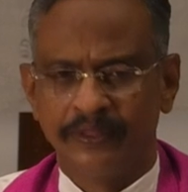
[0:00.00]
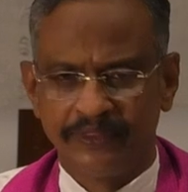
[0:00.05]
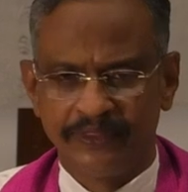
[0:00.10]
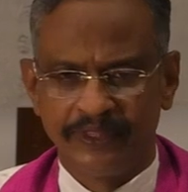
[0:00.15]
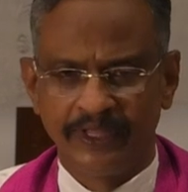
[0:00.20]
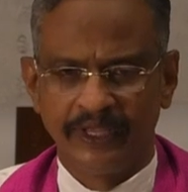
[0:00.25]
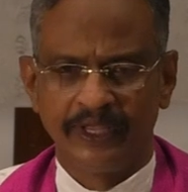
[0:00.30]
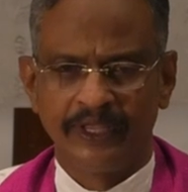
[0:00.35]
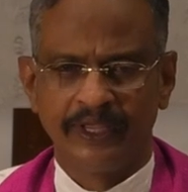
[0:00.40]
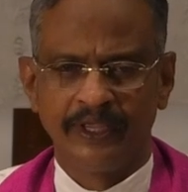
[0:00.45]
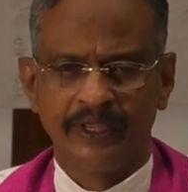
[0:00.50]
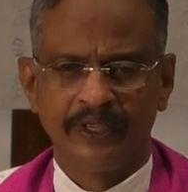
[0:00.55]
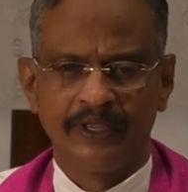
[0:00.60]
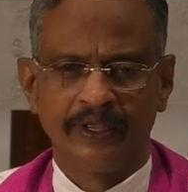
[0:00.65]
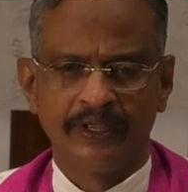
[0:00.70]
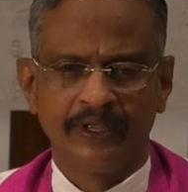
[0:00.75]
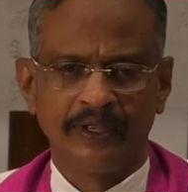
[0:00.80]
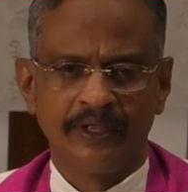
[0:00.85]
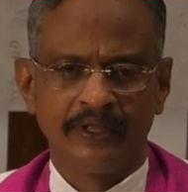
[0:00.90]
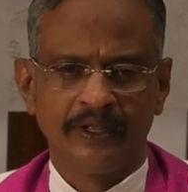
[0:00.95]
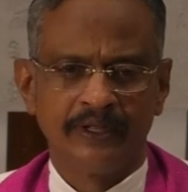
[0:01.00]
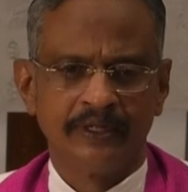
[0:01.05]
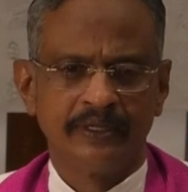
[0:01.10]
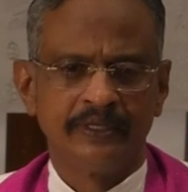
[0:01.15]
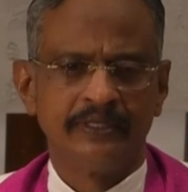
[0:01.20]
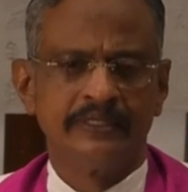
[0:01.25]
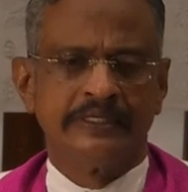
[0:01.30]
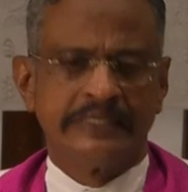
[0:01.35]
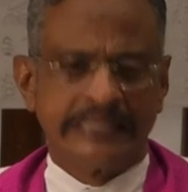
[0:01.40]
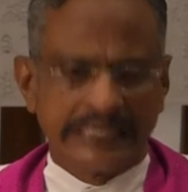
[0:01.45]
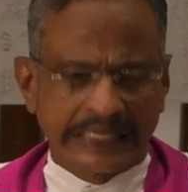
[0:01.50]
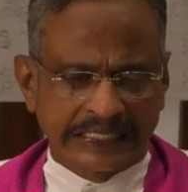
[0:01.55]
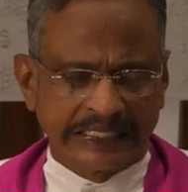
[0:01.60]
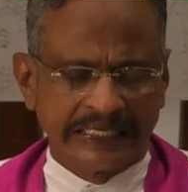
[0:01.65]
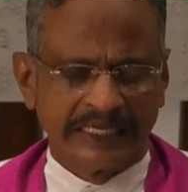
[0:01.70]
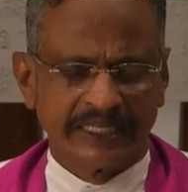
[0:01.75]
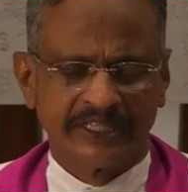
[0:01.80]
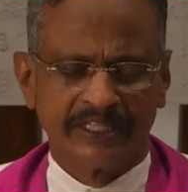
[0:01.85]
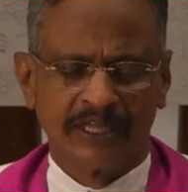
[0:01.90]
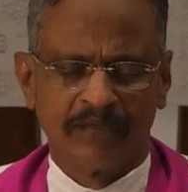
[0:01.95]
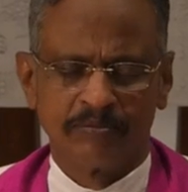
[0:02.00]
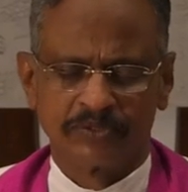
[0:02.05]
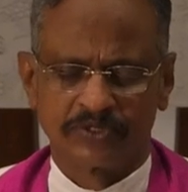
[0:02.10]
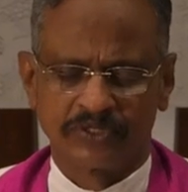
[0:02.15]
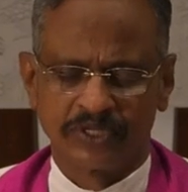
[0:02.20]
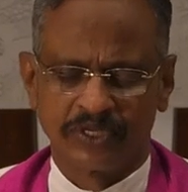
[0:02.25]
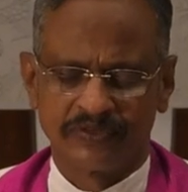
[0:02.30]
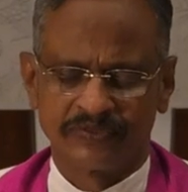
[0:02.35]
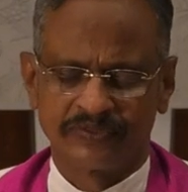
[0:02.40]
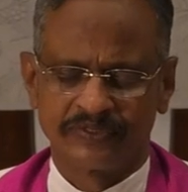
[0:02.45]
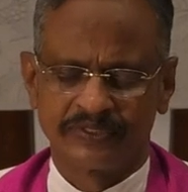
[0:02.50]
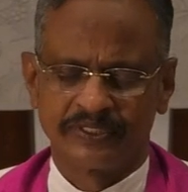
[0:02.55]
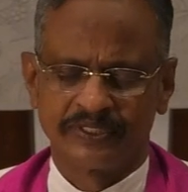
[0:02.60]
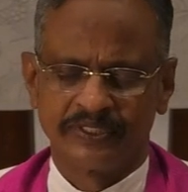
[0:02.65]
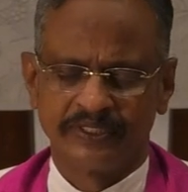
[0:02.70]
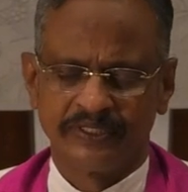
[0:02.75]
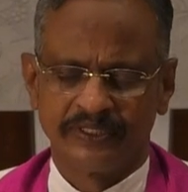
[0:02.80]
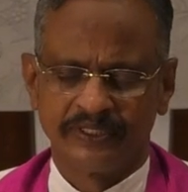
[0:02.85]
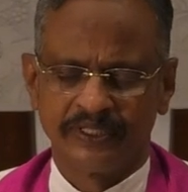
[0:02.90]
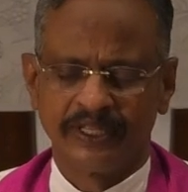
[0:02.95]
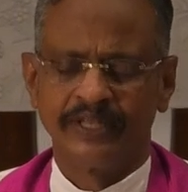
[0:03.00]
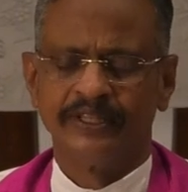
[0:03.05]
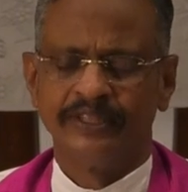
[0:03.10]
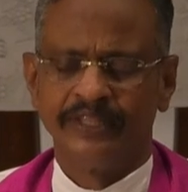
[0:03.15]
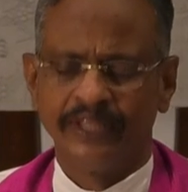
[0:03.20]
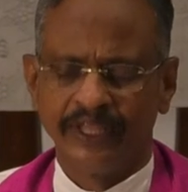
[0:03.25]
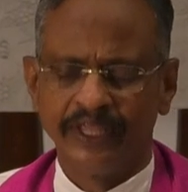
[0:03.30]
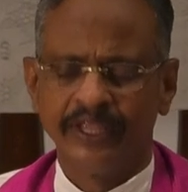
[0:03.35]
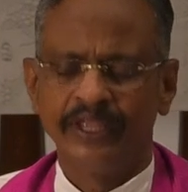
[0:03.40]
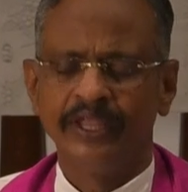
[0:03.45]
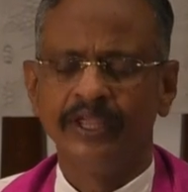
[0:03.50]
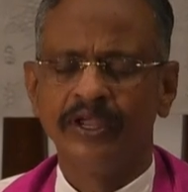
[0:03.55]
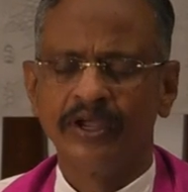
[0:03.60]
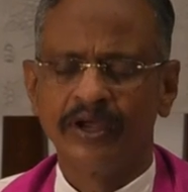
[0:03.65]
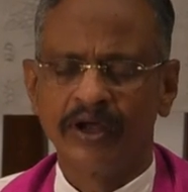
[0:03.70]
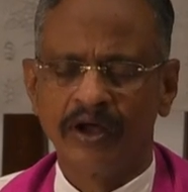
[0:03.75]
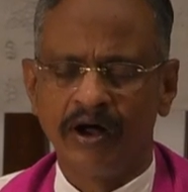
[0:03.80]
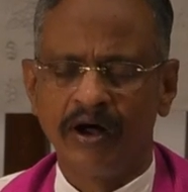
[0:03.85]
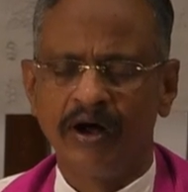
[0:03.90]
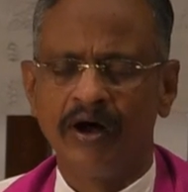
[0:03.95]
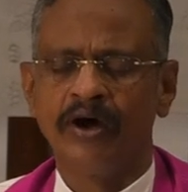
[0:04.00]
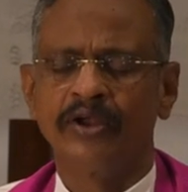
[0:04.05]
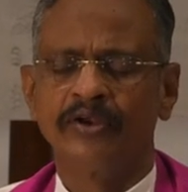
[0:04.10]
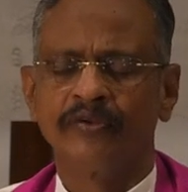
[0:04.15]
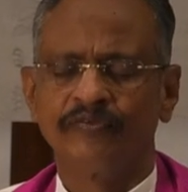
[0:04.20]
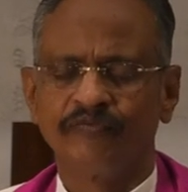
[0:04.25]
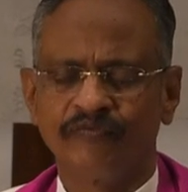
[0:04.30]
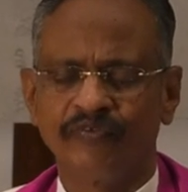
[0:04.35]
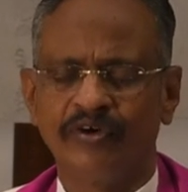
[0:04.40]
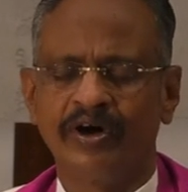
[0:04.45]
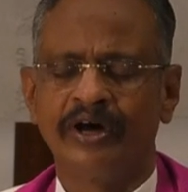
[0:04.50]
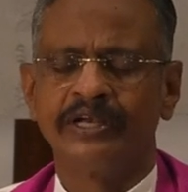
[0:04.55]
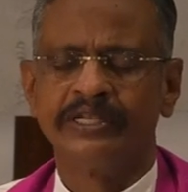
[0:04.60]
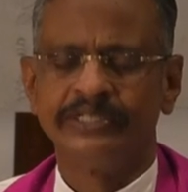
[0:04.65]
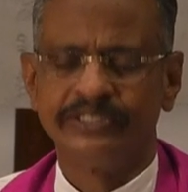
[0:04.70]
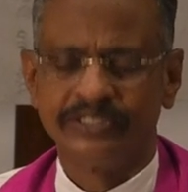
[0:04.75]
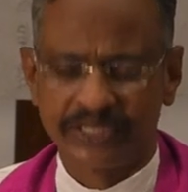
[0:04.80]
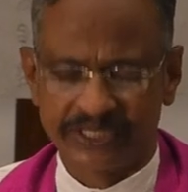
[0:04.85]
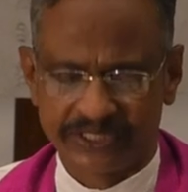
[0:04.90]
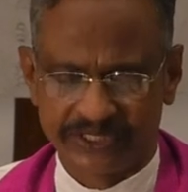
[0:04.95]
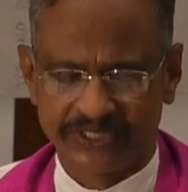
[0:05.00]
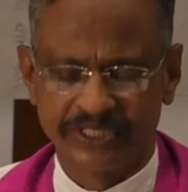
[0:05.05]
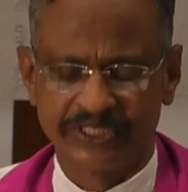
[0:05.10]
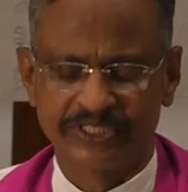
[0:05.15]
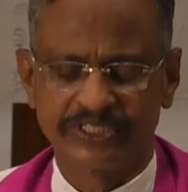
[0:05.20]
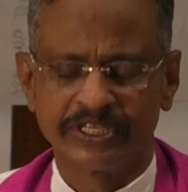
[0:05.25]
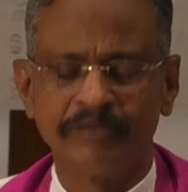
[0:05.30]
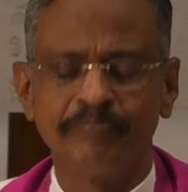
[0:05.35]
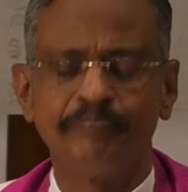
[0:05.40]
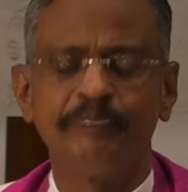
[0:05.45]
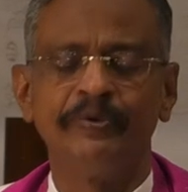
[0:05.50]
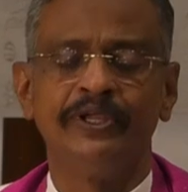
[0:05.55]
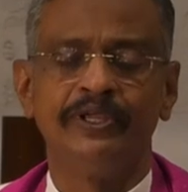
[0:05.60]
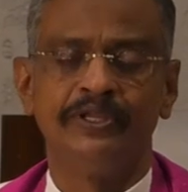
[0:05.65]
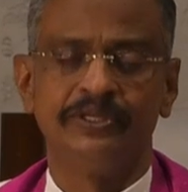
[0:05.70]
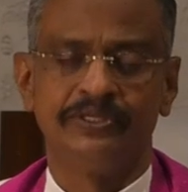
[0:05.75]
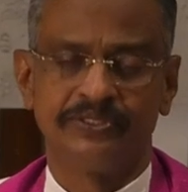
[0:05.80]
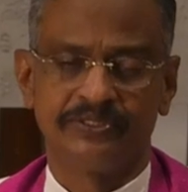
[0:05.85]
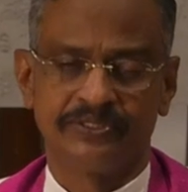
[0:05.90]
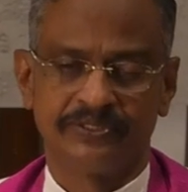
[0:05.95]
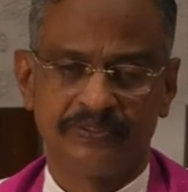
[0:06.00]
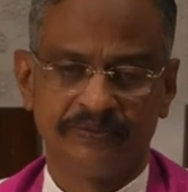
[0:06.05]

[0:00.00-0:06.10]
They declare themselves that they are for justice and peace.